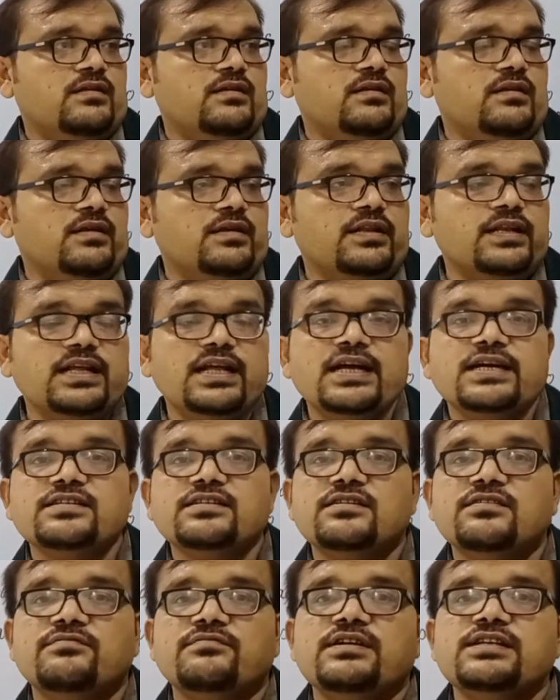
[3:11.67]

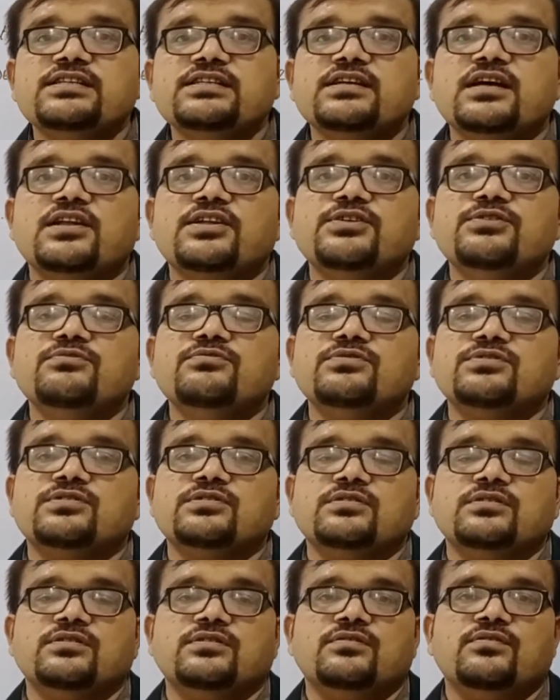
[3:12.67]
reaction which are used
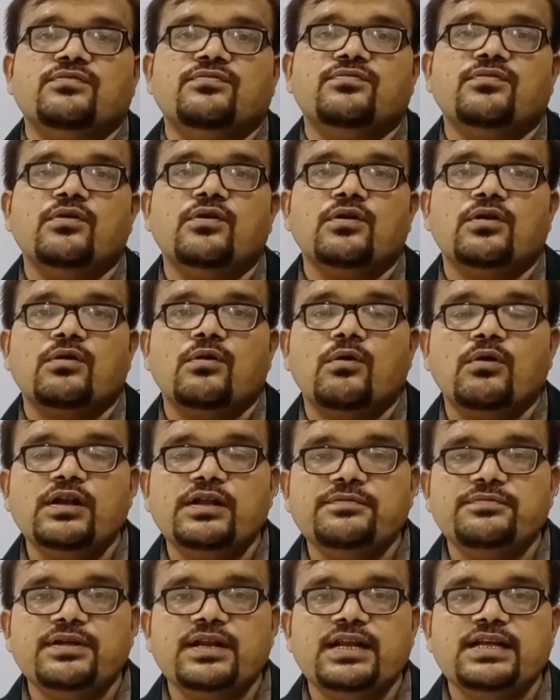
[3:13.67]
for
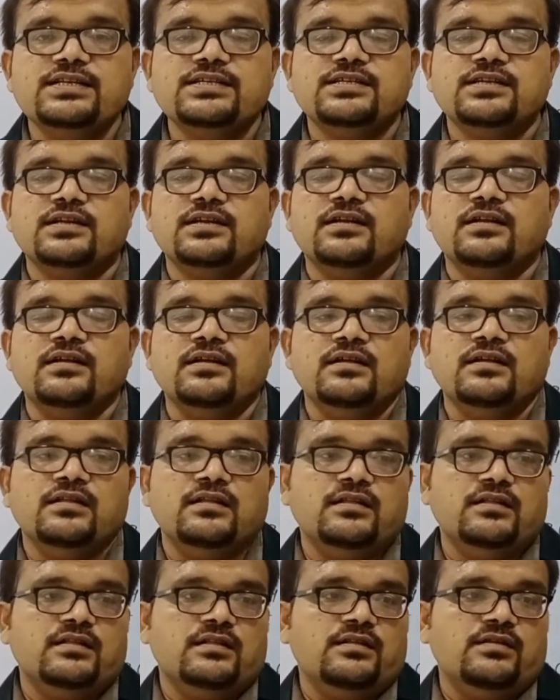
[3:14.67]
olefination,
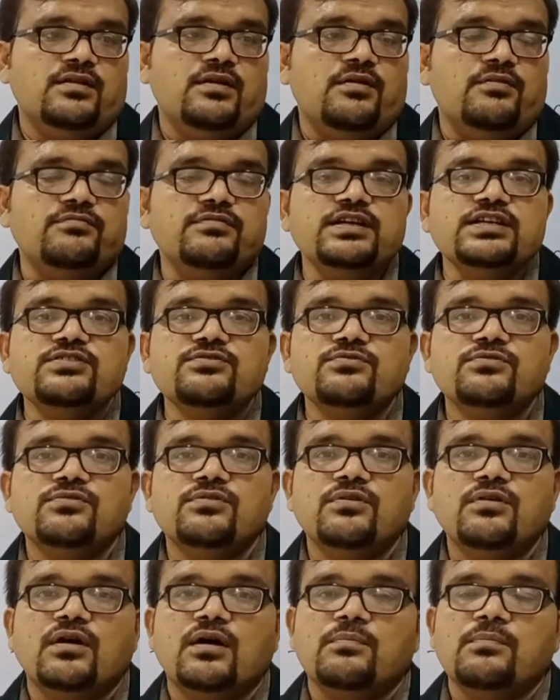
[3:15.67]
we should
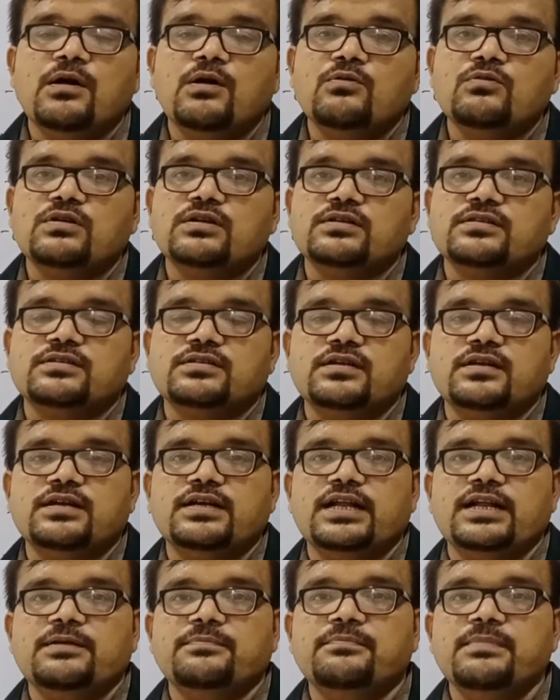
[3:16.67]
know about
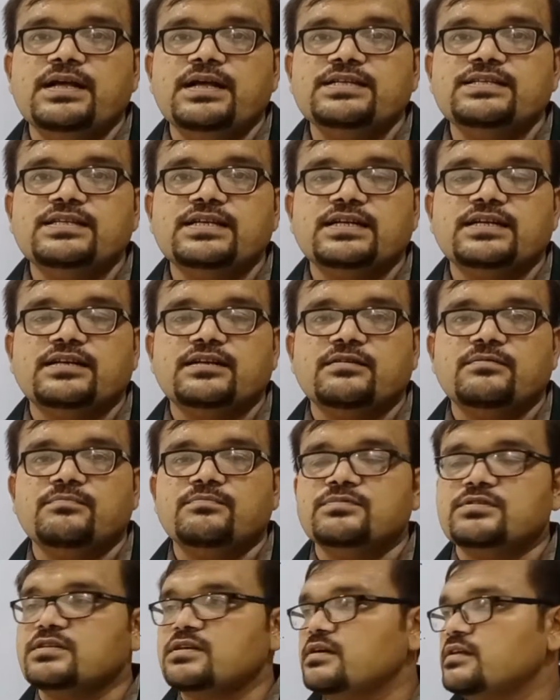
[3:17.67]
certain basic
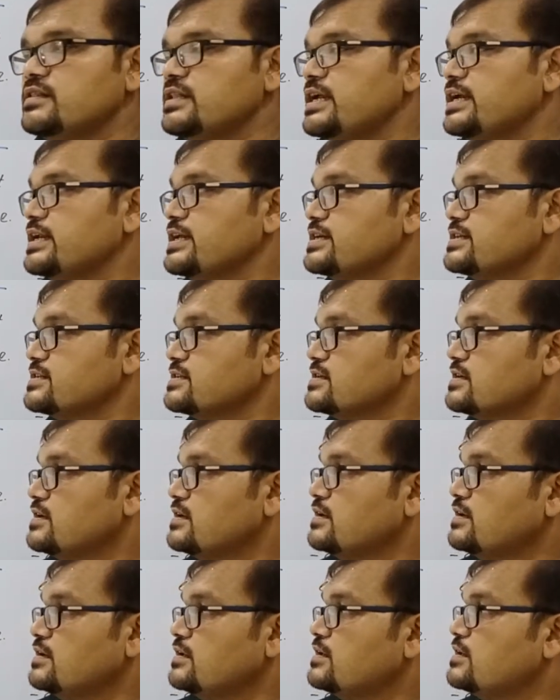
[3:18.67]
terms, that is
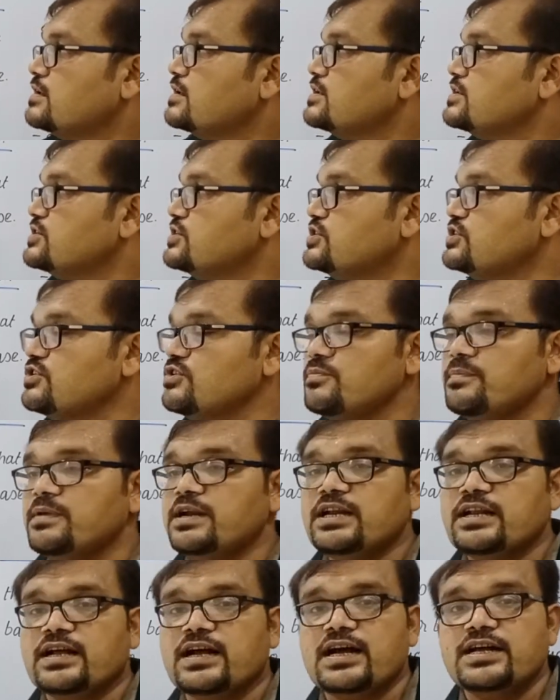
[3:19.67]

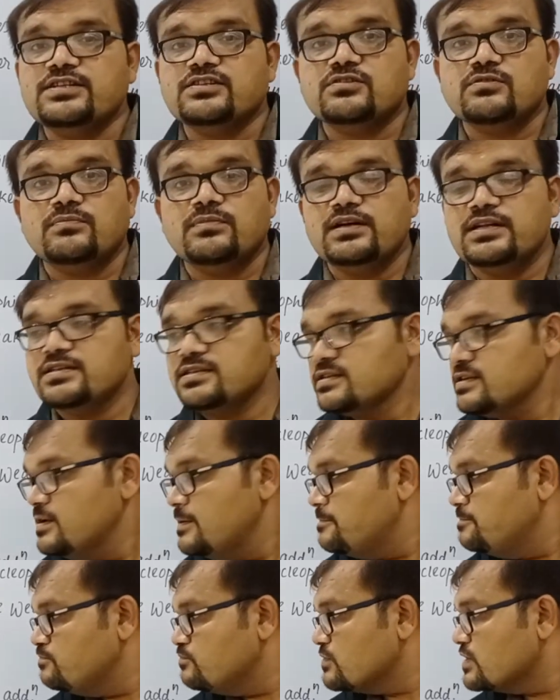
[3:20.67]
geometric isomers,
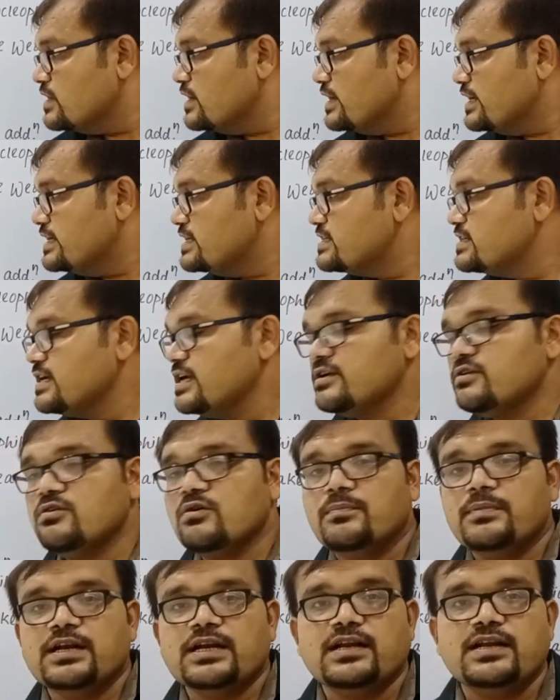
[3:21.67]
EZ
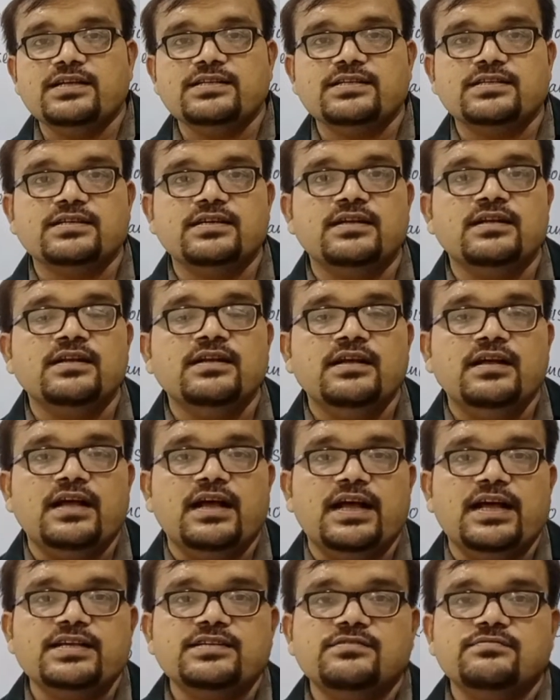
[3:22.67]
nomenclature,
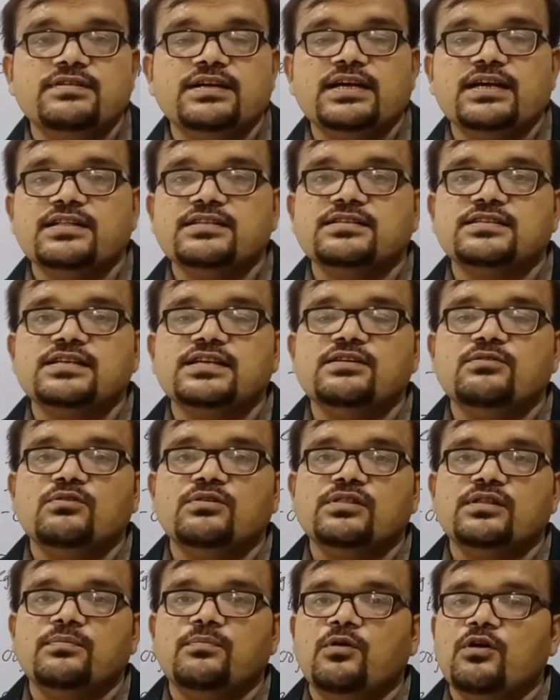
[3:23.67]
as we can see
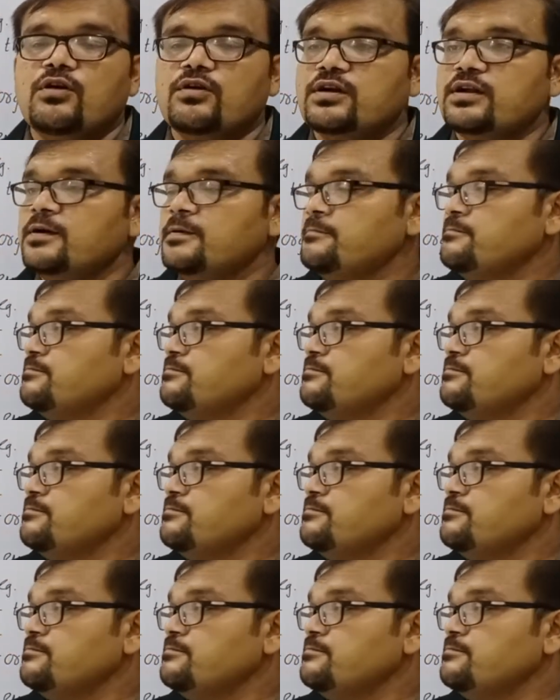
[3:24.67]
on the board.